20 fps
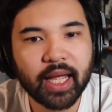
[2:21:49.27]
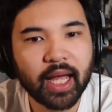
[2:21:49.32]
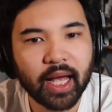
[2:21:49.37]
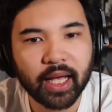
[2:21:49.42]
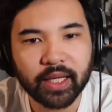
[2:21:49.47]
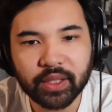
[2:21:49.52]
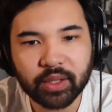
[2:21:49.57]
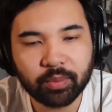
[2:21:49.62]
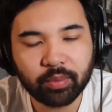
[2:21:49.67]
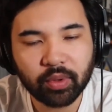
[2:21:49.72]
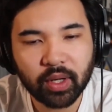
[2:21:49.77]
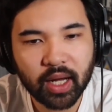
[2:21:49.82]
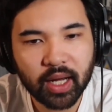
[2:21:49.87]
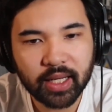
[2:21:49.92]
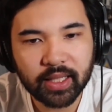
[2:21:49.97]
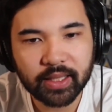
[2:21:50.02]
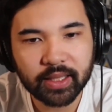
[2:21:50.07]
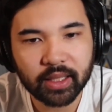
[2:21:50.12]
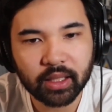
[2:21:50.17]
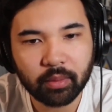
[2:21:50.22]

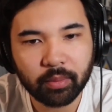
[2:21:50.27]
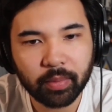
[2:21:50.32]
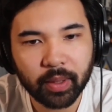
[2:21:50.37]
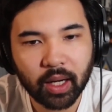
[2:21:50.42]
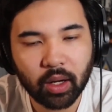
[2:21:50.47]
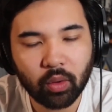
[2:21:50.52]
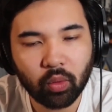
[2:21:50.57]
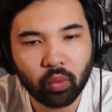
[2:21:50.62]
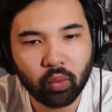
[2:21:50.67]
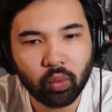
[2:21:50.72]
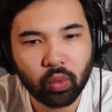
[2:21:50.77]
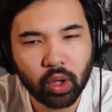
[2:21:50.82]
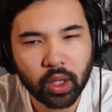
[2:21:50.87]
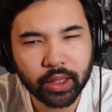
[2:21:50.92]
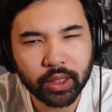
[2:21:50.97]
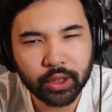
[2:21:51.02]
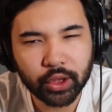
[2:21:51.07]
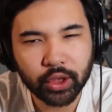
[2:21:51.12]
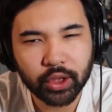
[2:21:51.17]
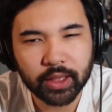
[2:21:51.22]
Surprising about
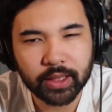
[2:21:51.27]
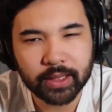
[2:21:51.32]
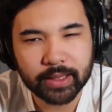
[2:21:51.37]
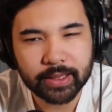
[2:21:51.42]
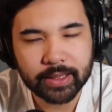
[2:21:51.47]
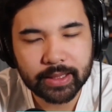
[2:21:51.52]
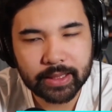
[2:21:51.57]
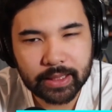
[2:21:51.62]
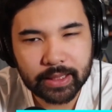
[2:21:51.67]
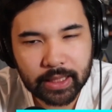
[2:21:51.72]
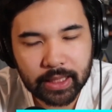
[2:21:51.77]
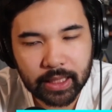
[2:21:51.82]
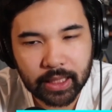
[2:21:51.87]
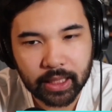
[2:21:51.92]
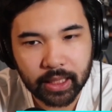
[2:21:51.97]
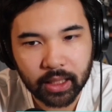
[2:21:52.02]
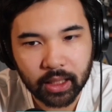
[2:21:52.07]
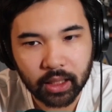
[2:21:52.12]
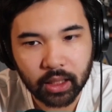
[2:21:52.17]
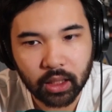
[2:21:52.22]
what she
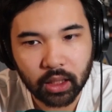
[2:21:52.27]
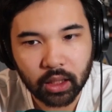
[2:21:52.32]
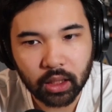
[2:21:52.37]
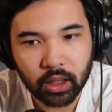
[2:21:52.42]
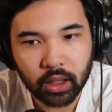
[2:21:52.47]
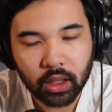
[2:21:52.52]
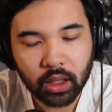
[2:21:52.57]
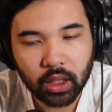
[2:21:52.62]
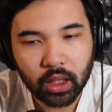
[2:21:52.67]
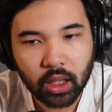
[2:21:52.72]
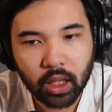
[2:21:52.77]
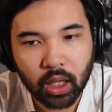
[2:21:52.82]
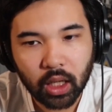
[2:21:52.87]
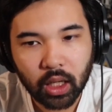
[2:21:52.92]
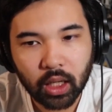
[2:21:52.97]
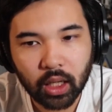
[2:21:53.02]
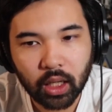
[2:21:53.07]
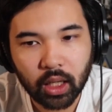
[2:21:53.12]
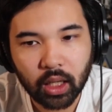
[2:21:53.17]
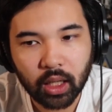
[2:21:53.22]
did.
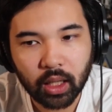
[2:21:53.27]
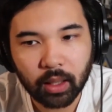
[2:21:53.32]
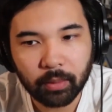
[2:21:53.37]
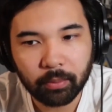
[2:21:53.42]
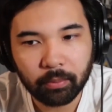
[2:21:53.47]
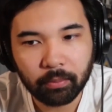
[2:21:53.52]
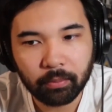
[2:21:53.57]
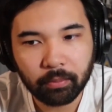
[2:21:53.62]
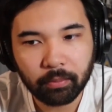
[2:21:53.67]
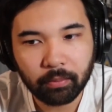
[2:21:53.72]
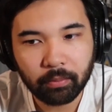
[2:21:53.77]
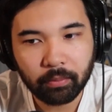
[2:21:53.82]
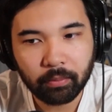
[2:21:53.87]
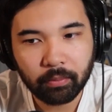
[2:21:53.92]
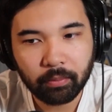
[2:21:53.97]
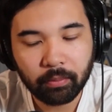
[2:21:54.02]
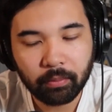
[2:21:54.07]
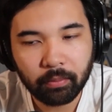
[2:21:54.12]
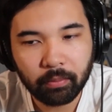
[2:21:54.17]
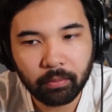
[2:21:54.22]
But
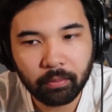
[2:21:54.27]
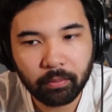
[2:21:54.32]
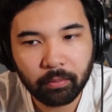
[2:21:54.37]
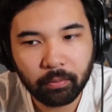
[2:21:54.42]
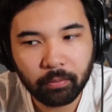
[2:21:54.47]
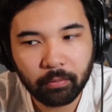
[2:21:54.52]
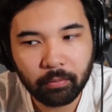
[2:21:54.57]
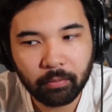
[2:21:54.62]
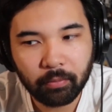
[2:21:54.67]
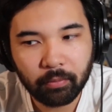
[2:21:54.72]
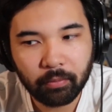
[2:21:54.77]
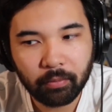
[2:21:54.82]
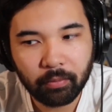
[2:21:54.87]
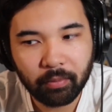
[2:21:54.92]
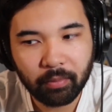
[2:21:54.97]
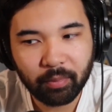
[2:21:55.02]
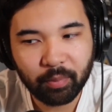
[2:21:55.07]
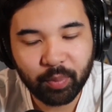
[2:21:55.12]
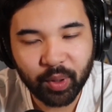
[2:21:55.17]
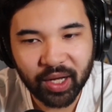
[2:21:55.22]

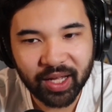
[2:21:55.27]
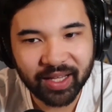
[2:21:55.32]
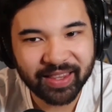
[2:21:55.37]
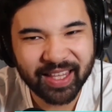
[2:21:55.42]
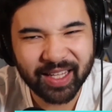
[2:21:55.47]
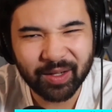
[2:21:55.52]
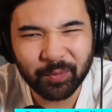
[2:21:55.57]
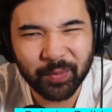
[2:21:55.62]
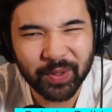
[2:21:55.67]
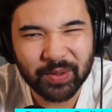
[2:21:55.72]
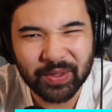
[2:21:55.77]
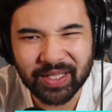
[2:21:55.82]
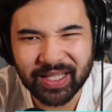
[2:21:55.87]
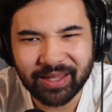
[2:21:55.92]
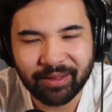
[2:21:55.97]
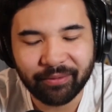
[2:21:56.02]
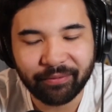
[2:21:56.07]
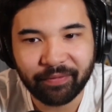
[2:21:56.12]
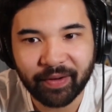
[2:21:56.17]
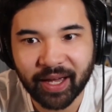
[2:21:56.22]
then when you see
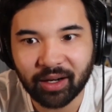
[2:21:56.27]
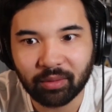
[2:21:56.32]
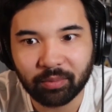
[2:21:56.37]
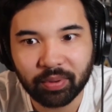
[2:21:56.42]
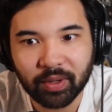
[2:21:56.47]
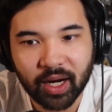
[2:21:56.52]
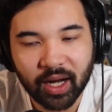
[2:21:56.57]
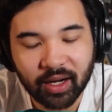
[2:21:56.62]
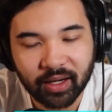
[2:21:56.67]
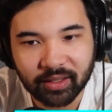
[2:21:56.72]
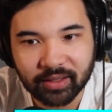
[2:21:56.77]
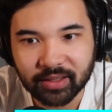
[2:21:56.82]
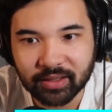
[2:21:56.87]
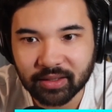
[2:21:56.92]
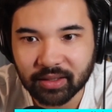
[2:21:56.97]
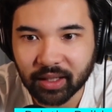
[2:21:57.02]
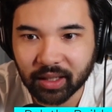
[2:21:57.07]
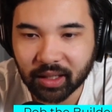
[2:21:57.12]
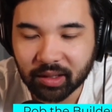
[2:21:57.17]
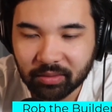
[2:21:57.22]
the final product,
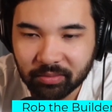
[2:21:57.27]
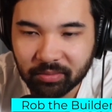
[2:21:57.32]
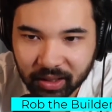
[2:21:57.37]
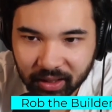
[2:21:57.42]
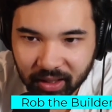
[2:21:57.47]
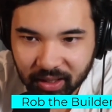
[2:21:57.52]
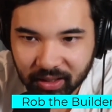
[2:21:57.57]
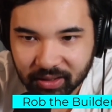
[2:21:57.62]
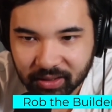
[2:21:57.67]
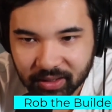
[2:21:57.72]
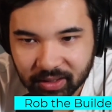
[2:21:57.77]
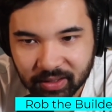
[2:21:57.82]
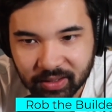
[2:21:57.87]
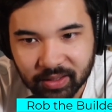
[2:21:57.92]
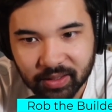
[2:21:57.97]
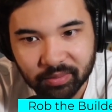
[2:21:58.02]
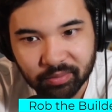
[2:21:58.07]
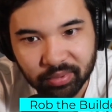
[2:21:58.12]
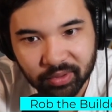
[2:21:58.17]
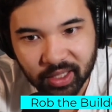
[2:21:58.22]
it's like, oh my gosh, this
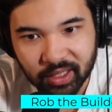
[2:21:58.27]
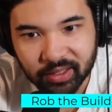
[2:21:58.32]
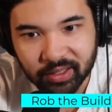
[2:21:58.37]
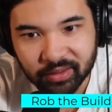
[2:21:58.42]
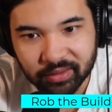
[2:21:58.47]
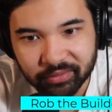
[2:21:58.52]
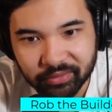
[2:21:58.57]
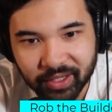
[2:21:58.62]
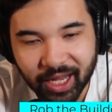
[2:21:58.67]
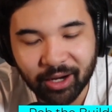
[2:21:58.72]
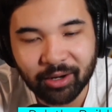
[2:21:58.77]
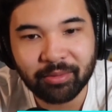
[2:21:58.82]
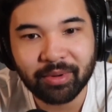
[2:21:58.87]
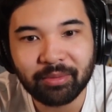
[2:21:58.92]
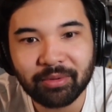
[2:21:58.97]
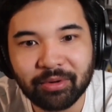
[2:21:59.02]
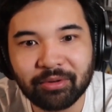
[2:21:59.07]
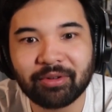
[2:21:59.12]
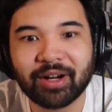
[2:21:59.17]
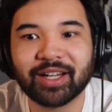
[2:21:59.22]
is impressive. I
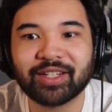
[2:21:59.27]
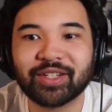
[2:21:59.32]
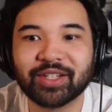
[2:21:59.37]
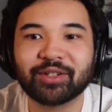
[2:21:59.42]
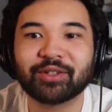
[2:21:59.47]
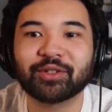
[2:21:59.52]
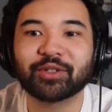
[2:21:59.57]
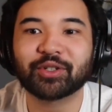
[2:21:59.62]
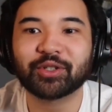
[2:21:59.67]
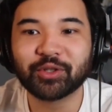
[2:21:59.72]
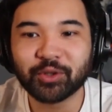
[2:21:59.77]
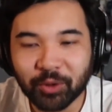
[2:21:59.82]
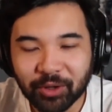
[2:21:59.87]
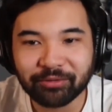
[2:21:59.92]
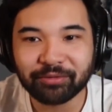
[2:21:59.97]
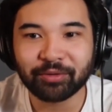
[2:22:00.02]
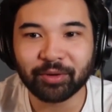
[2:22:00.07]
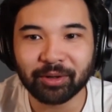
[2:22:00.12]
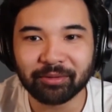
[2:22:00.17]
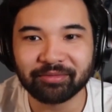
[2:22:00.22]
remember watching her short
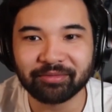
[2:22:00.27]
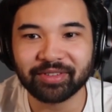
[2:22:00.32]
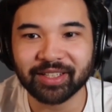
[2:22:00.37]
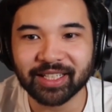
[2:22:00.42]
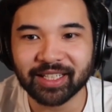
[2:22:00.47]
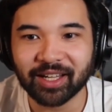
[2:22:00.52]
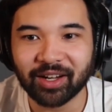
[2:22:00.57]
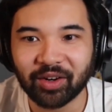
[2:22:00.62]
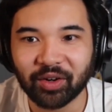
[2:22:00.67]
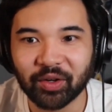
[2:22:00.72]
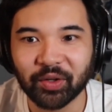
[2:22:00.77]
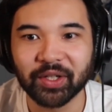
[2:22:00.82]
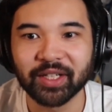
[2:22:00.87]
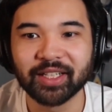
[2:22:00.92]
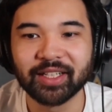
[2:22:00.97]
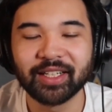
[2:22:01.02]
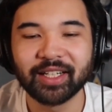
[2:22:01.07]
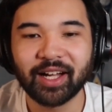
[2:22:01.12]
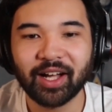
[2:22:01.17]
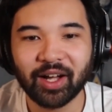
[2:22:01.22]
form video
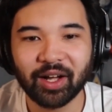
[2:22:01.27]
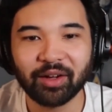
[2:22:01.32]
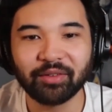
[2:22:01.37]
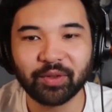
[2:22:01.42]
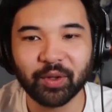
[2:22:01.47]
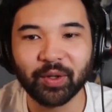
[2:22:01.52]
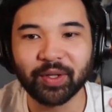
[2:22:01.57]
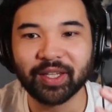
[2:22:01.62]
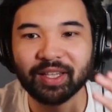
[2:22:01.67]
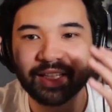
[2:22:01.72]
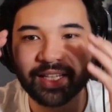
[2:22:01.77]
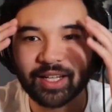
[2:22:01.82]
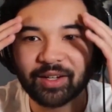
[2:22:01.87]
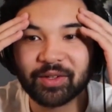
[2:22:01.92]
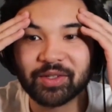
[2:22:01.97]
of going to the Lego